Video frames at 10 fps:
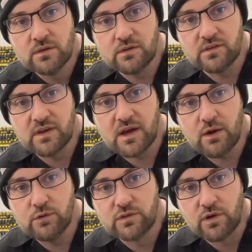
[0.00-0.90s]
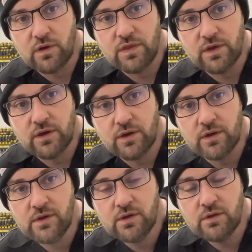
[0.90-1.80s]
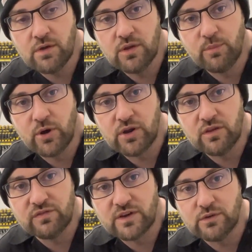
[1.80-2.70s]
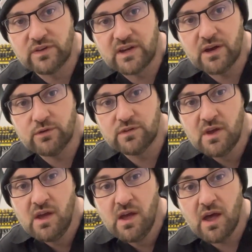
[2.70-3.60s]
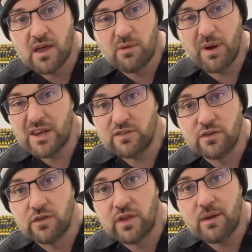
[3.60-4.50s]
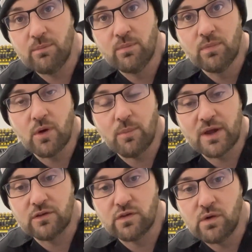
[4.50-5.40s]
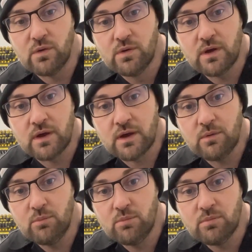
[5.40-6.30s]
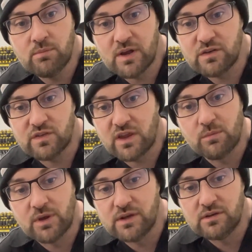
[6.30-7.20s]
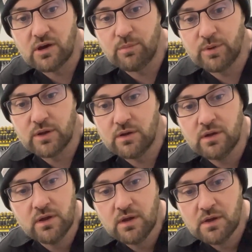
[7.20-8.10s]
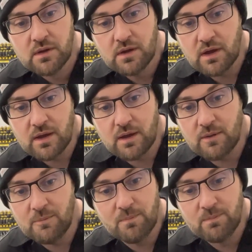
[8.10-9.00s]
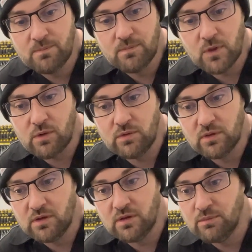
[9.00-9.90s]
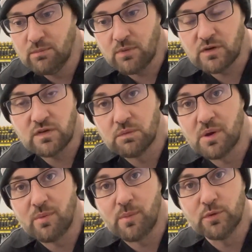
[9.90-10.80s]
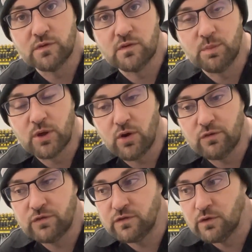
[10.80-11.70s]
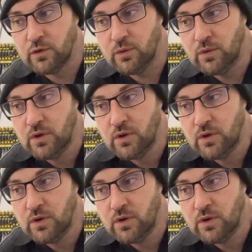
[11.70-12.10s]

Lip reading: decals on the bonnet, the vinyl decals, and I managed to do them not bad at all. Managed to get them lined up, and not really much in the way of bubbles to speak of, so